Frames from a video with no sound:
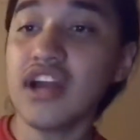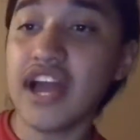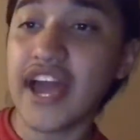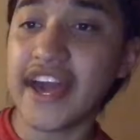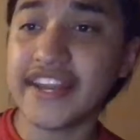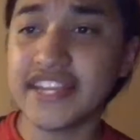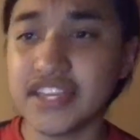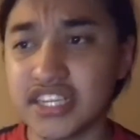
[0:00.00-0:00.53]

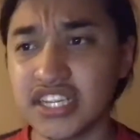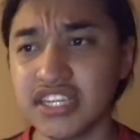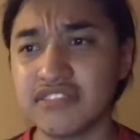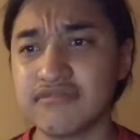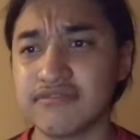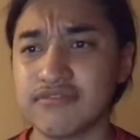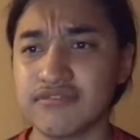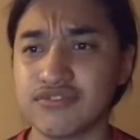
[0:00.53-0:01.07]
And
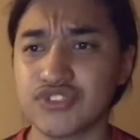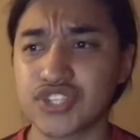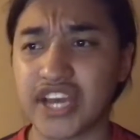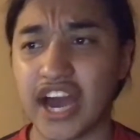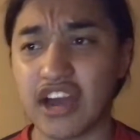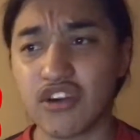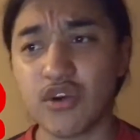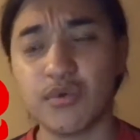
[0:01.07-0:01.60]
then
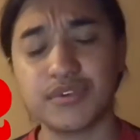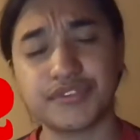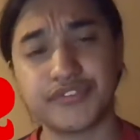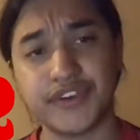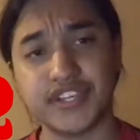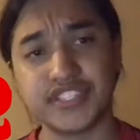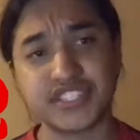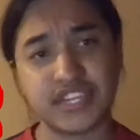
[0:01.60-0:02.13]
Kagerō was
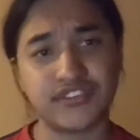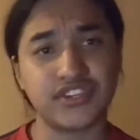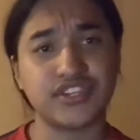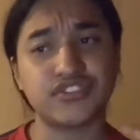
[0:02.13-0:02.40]
first ever